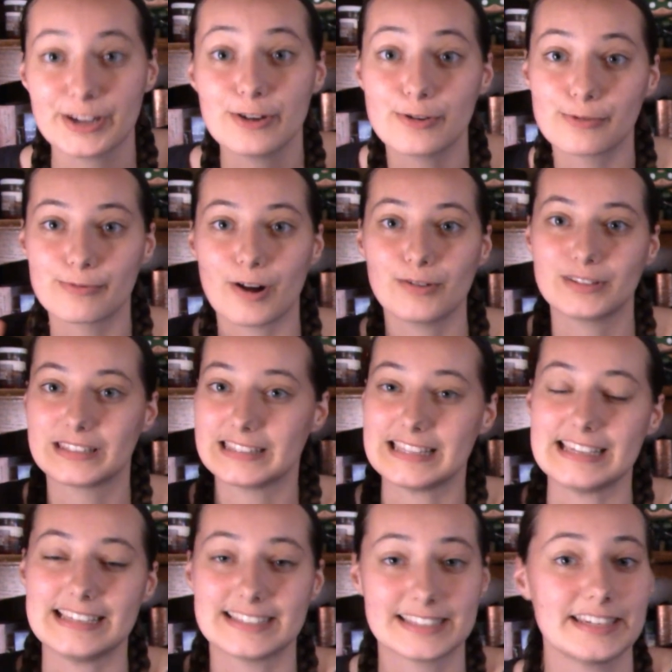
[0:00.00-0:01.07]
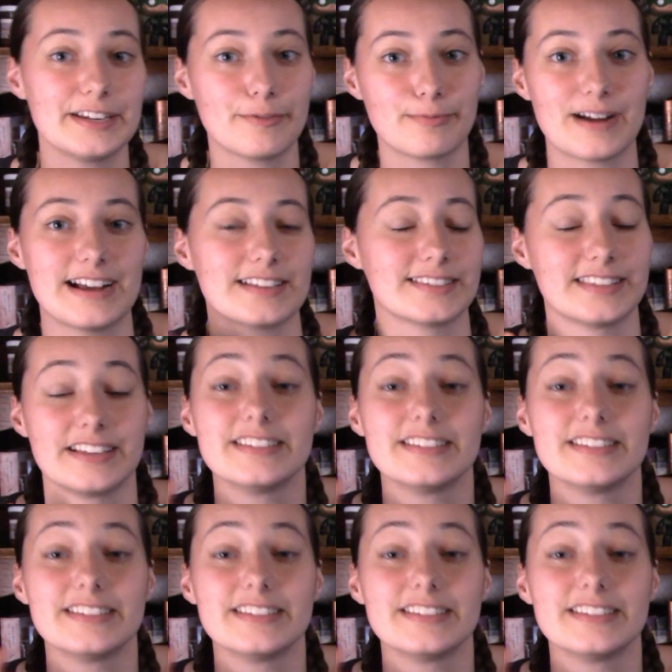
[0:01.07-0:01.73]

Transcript: who wrote The City of Brass, the